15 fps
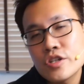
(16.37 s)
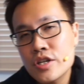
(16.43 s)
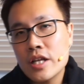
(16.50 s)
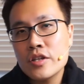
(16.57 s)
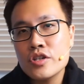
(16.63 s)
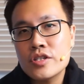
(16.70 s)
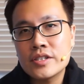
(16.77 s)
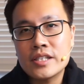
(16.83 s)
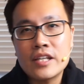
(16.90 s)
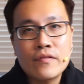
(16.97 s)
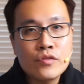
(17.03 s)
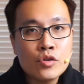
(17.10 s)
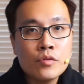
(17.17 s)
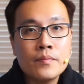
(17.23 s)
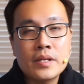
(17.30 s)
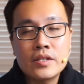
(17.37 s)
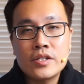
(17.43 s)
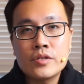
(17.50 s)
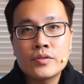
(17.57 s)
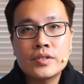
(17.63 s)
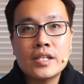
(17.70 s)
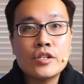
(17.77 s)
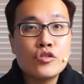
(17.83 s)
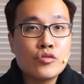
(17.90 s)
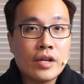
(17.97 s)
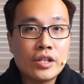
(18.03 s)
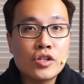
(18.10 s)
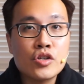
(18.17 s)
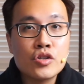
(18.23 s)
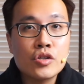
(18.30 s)
the challenge is if you've been using
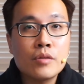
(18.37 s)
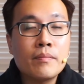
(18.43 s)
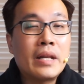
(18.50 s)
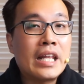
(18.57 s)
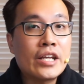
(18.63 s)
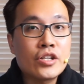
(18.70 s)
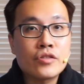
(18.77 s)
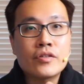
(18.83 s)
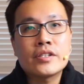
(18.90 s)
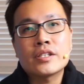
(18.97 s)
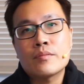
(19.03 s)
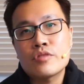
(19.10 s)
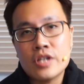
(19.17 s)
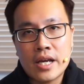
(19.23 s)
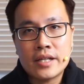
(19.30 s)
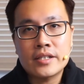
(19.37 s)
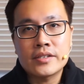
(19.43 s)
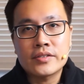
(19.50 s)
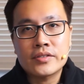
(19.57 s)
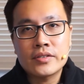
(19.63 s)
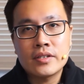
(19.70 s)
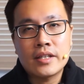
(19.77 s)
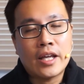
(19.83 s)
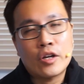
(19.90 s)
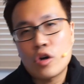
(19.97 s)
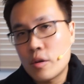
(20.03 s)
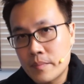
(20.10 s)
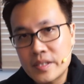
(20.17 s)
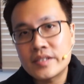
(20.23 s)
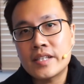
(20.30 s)
traditional plagiarism checkers like
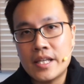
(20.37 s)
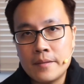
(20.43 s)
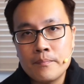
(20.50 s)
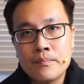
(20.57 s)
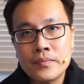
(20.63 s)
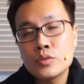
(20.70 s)
Copyscape,